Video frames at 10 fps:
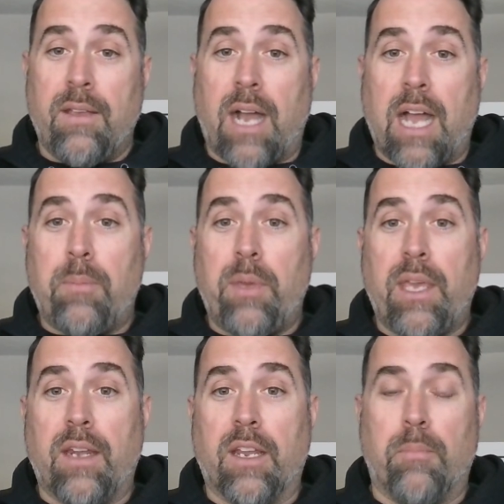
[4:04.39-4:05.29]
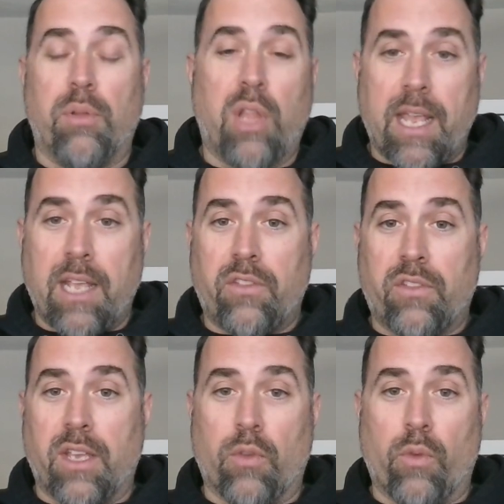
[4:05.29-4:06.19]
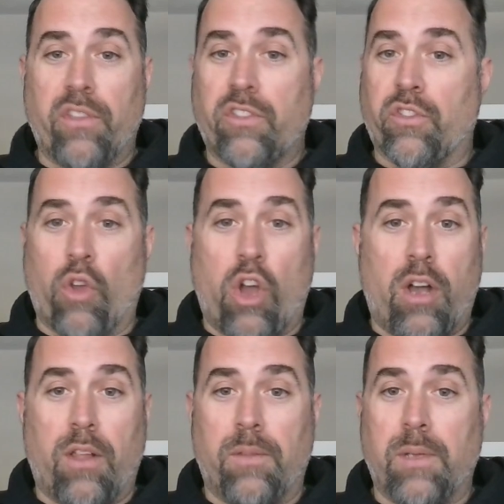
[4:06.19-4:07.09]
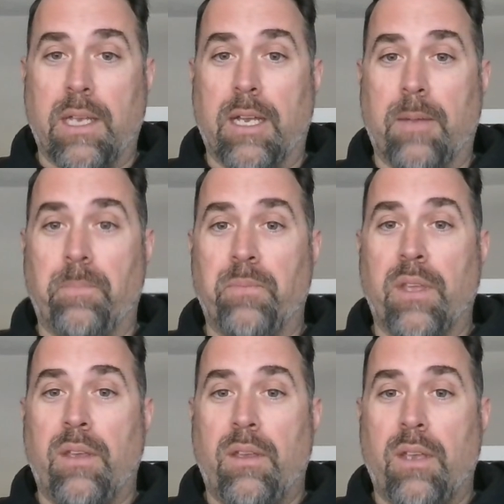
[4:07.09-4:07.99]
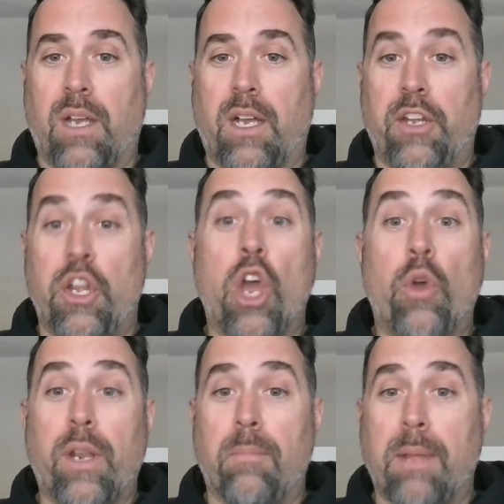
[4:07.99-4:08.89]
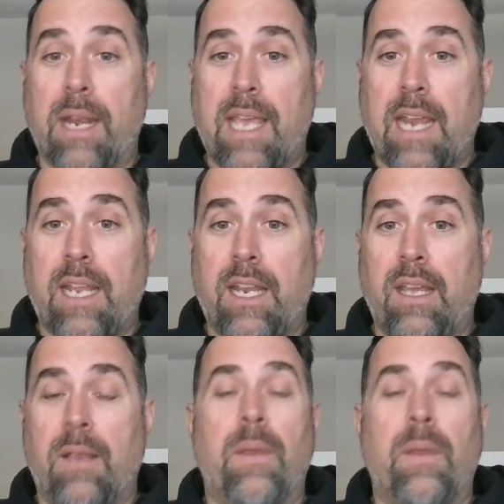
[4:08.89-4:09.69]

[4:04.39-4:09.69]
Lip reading: IP, and compliance risks are all known and mitigated.